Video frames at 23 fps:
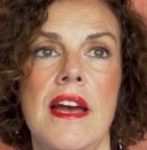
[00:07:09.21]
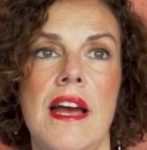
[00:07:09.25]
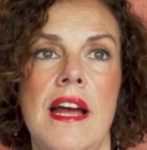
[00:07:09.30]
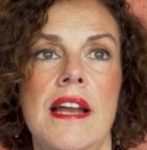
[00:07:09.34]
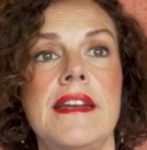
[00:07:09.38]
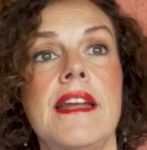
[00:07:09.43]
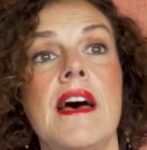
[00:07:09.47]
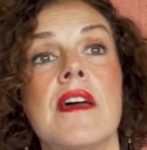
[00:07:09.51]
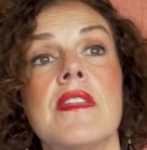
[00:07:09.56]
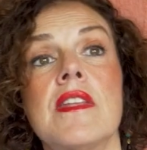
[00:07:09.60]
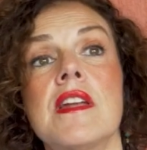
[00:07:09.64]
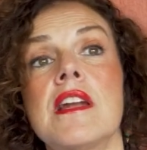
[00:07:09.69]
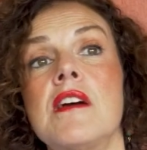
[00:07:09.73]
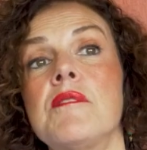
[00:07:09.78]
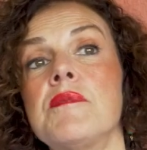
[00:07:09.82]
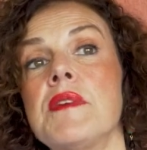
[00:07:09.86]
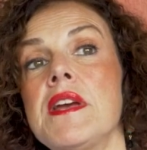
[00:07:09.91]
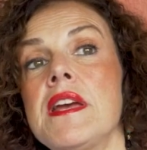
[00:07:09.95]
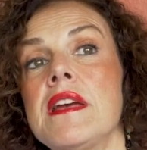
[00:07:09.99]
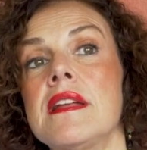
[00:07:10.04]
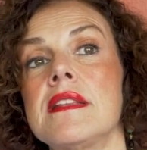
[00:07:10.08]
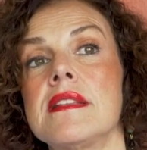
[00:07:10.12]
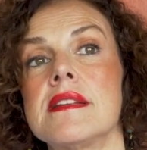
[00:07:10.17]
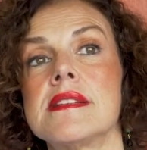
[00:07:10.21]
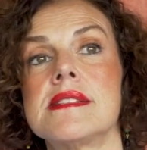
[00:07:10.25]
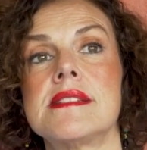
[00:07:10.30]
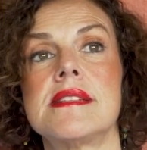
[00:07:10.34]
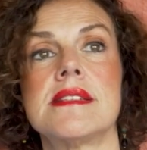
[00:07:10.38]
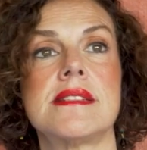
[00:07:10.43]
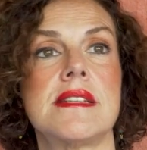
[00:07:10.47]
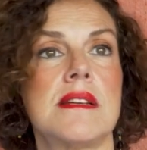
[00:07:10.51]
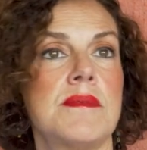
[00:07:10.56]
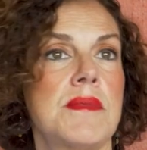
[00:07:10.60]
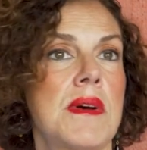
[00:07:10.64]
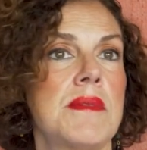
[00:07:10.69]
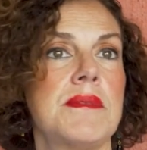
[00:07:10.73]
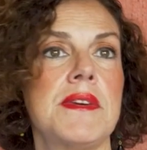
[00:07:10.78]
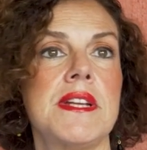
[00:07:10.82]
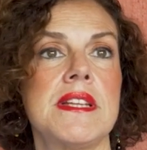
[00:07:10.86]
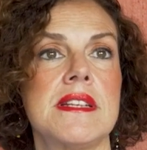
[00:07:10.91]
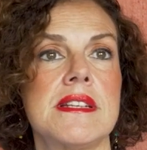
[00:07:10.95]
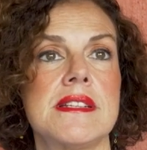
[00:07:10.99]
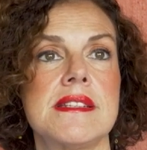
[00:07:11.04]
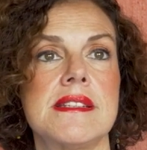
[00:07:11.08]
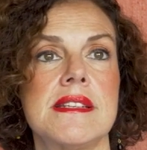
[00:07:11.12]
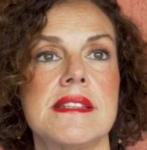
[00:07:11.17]
And now that I'm in the system, I'm
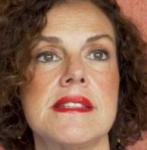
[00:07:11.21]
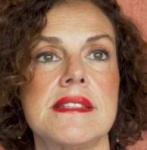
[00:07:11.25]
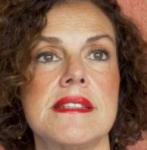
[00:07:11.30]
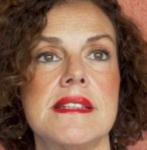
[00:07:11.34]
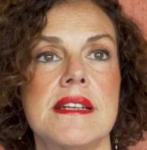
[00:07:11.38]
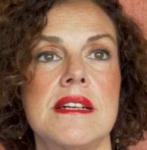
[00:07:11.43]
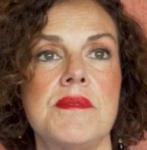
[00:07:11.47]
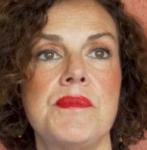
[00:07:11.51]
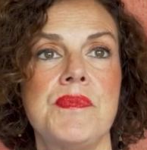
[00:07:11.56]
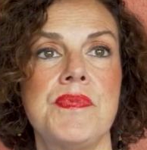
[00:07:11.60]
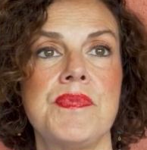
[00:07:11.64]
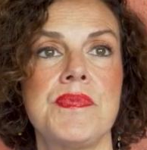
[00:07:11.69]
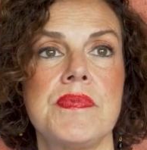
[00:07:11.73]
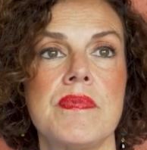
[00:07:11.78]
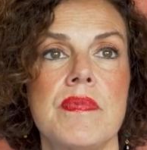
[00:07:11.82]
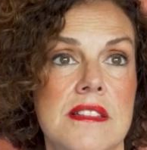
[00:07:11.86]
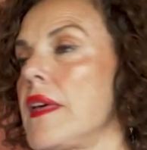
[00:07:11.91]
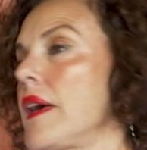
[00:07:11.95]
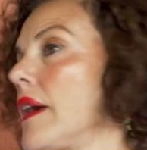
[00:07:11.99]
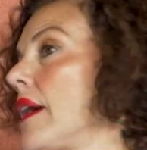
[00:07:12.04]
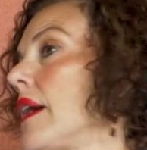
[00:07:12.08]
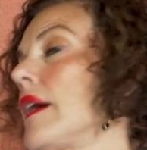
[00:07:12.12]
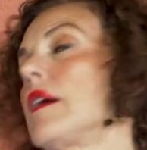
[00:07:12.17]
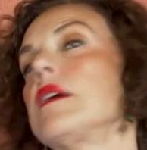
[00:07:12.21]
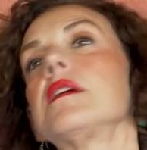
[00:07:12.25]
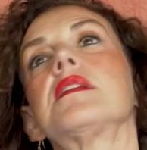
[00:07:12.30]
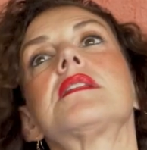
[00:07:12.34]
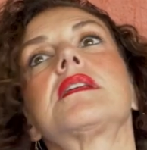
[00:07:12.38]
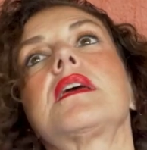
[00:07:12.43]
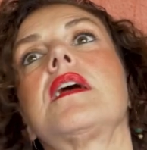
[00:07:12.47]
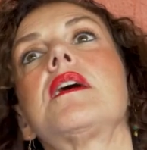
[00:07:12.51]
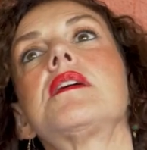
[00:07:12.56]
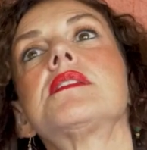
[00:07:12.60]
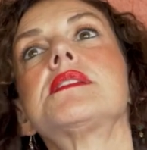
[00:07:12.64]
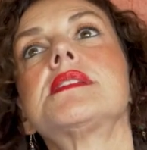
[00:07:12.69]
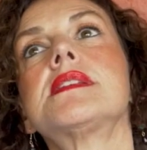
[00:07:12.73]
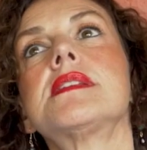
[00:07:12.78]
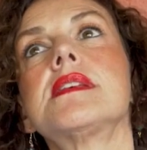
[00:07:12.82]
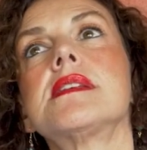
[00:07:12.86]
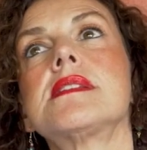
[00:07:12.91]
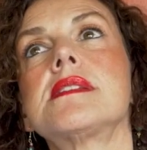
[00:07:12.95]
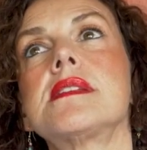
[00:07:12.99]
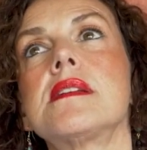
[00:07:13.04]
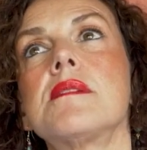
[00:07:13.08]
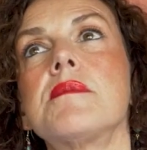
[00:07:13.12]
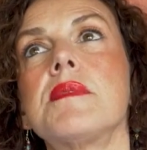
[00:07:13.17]
in the system. The healthcare
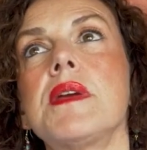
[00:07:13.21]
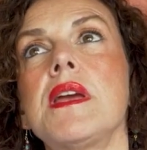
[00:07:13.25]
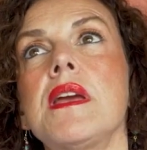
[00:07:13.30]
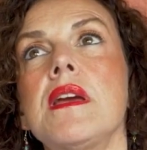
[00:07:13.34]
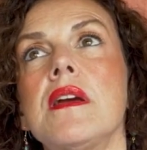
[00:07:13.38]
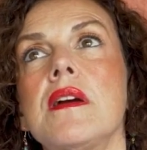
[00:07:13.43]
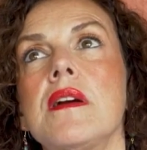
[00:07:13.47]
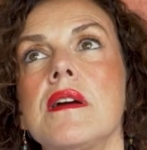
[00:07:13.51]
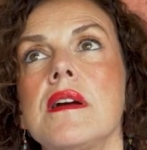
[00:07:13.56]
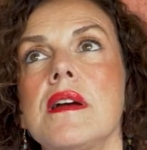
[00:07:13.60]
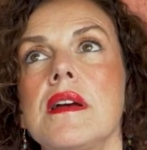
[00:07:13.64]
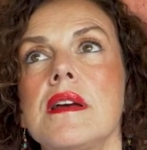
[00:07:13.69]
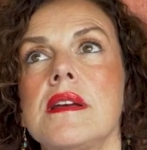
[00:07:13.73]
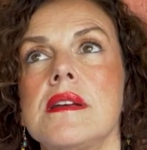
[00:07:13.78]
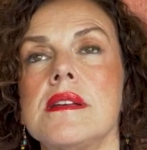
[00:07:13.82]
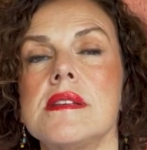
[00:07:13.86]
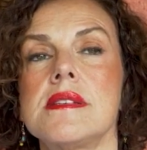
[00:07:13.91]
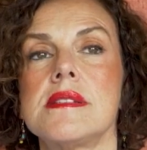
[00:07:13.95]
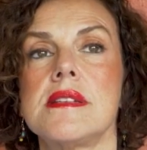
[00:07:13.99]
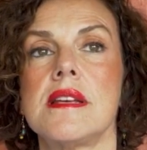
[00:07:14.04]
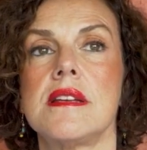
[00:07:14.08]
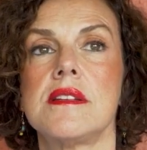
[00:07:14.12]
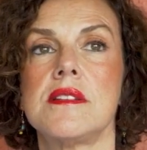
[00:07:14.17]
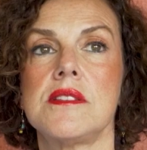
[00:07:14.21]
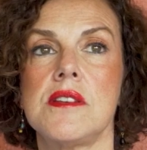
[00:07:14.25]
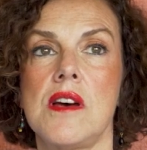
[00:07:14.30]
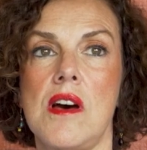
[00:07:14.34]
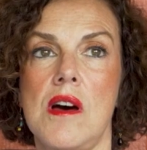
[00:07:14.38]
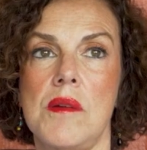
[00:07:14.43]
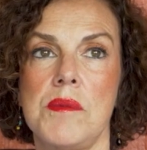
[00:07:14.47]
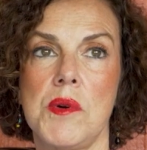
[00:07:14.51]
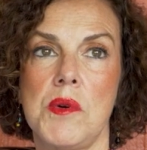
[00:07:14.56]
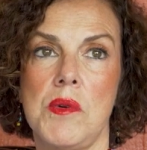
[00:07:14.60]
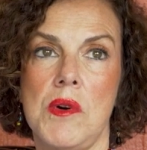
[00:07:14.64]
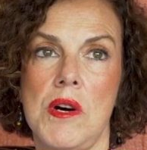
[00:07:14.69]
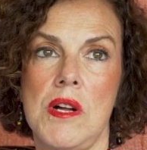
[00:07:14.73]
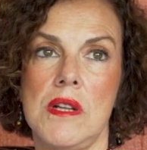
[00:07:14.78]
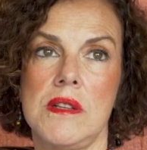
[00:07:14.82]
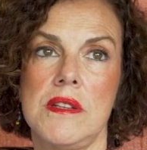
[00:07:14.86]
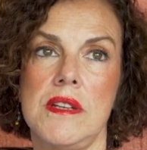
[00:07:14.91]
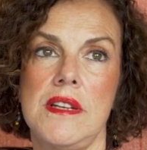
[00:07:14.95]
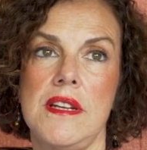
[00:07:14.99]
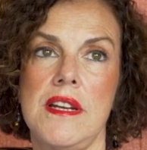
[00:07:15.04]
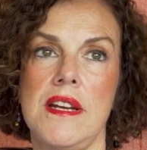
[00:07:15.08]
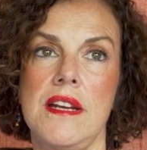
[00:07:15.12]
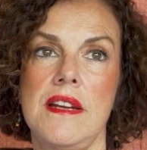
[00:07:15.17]
system here is top
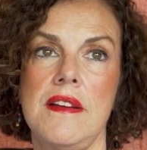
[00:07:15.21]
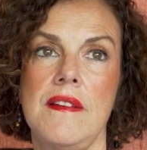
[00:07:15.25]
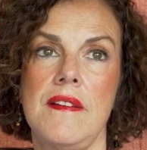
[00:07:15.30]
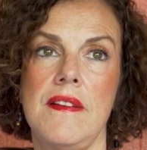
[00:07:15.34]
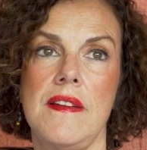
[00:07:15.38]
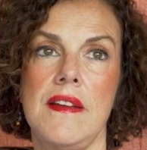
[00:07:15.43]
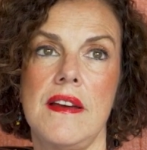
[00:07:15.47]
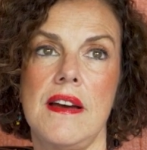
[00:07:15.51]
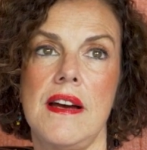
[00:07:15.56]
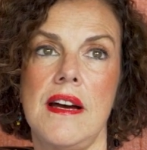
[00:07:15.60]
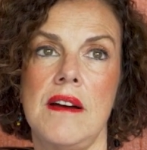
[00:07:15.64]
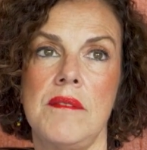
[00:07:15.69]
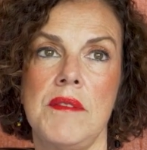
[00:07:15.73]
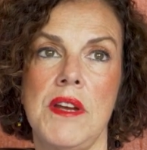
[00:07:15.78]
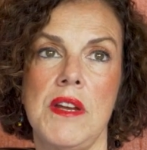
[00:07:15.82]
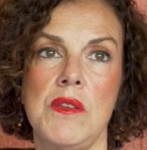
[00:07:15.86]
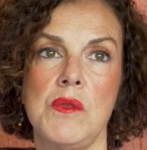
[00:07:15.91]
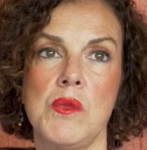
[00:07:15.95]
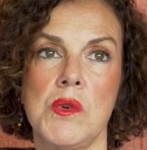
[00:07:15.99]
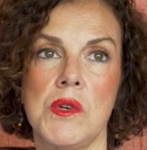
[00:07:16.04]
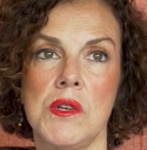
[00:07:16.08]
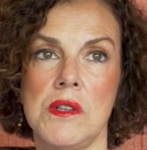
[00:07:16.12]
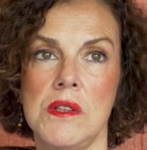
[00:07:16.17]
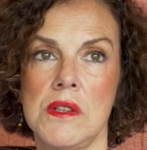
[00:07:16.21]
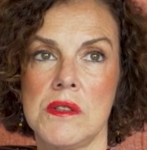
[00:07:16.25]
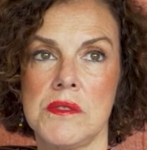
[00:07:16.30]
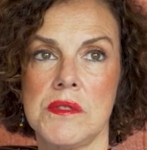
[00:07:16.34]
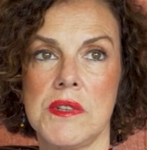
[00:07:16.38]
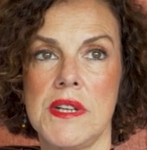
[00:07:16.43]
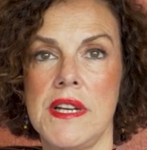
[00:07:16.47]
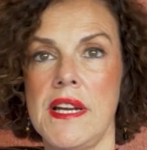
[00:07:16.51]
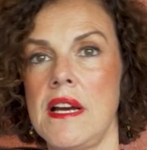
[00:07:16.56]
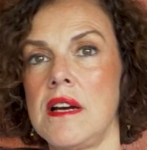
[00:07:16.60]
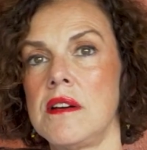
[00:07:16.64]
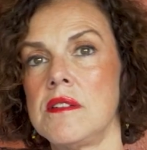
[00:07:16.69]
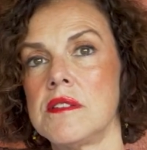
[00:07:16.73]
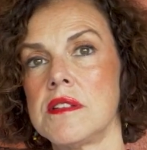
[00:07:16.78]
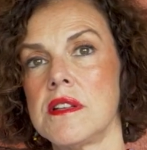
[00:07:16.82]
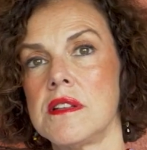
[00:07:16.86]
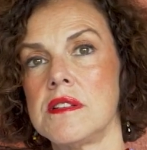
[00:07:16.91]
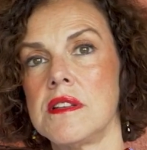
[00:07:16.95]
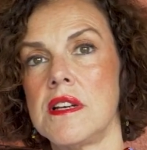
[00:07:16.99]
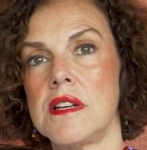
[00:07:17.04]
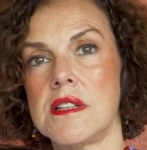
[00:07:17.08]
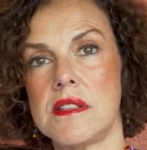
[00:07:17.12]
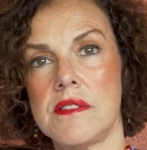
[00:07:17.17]
quality. I mean, world renowned.
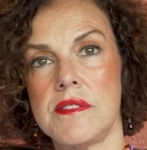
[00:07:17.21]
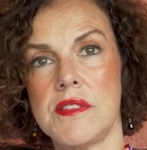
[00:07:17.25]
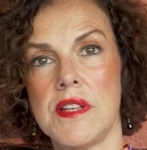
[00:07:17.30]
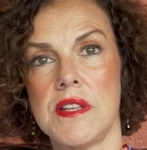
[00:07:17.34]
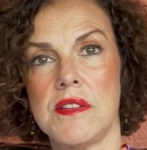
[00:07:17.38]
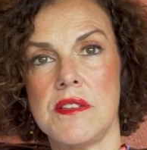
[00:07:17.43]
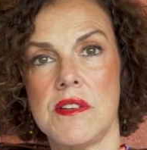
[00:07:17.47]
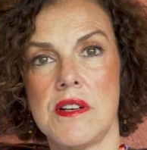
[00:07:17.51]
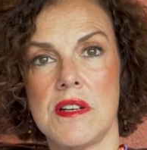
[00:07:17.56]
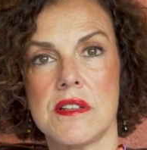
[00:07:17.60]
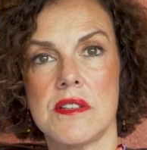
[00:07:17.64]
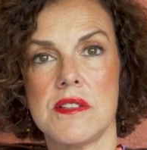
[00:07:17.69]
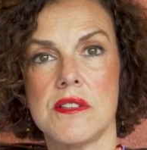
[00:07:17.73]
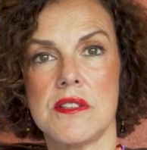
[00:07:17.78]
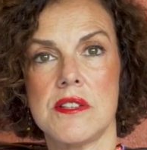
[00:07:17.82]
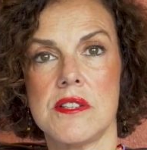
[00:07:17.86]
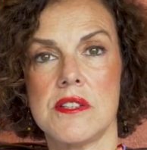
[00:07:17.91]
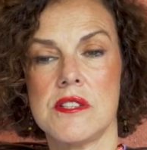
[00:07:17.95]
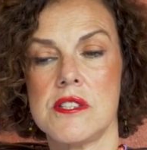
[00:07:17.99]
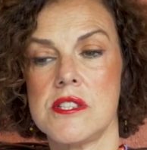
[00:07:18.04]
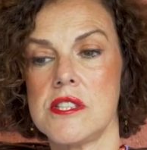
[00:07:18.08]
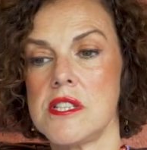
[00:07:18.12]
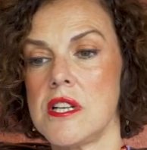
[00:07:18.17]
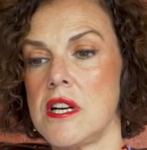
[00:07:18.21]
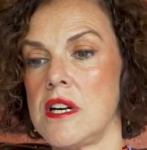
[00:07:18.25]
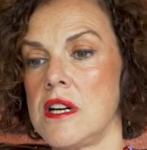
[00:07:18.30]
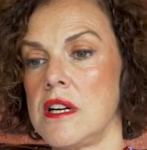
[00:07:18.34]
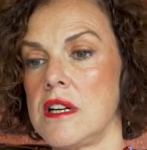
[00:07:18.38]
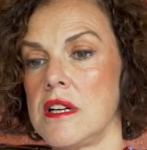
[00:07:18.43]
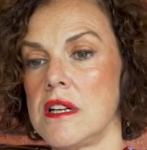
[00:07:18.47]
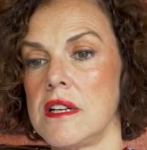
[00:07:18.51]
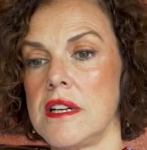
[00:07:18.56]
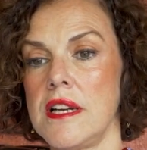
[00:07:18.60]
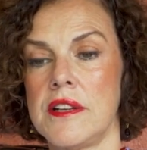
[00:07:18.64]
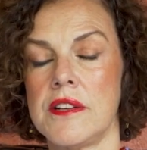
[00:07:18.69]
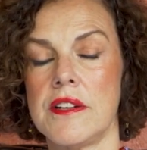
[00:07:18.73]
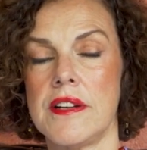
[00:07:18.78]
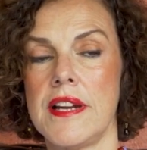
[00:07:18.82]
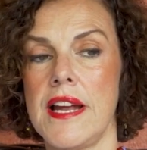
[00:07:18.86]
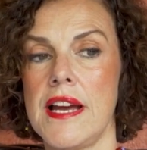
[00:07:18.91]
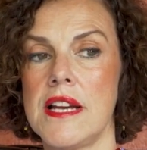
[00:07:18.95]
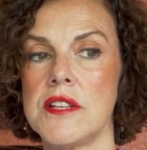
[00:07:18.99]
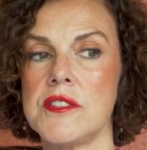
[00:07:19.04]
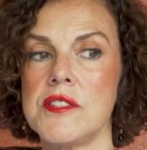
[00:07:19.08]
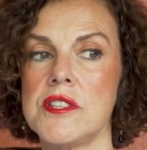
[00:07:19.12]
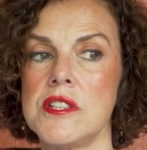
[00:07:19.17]
A lot of the doctors are
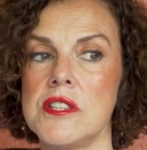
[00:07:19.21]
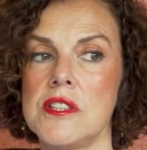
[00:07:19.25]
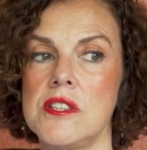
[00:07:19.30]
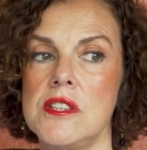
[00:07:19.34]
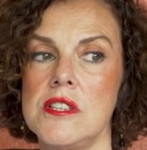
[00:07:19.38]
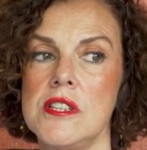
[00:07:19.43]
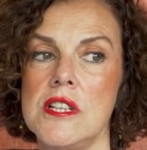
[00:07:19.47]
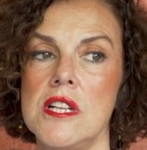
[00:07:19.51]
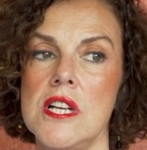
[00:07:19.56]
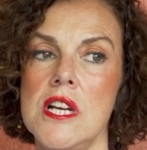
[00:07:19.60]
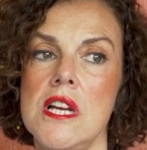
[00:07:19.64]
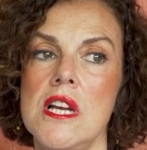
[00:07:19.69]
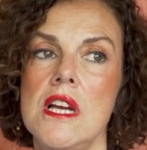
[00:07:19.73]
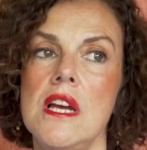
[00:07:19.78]
international.